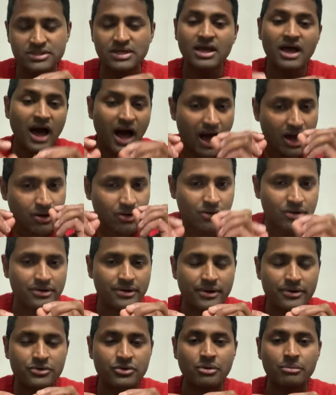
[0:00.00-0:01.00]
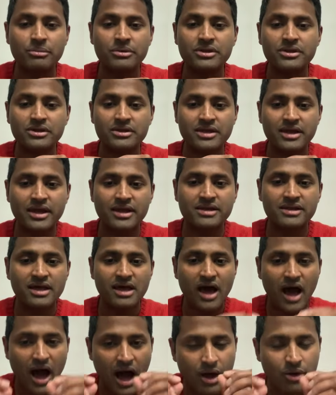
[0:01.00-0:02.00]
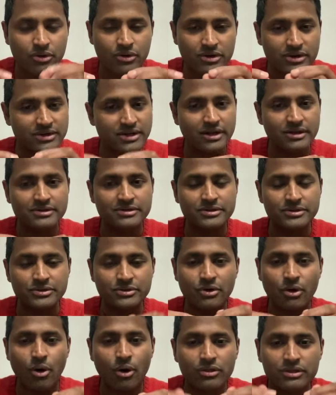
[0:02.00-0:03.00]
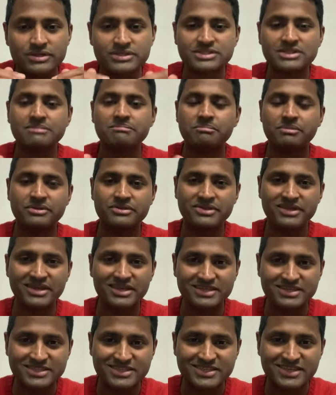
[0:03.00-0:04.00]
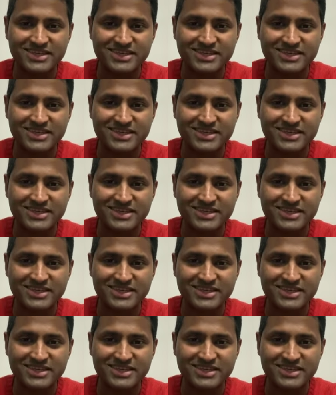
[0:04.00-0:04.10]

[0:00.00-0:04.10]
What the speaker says: I could not communicate, I could not do all the simple things.